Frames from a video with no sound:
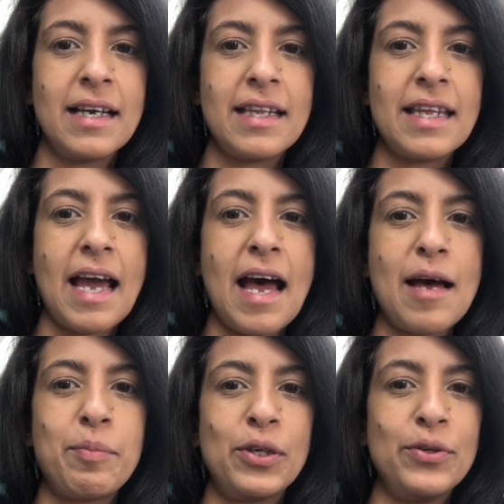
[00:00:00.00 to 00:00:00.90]
the air
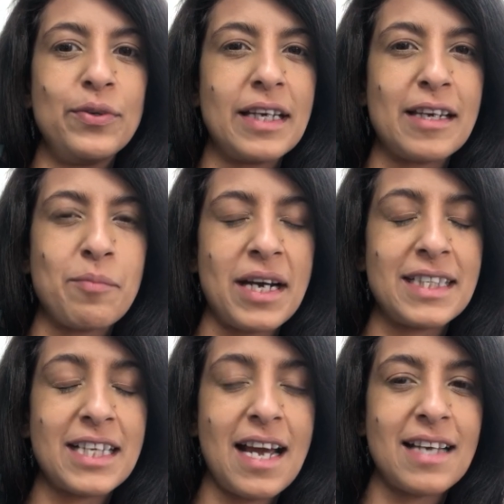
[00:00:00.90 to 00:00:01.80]
ballooning in my
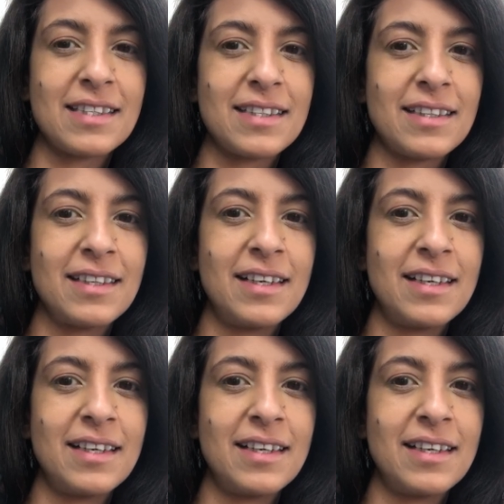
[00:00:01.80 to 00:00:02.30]
chest.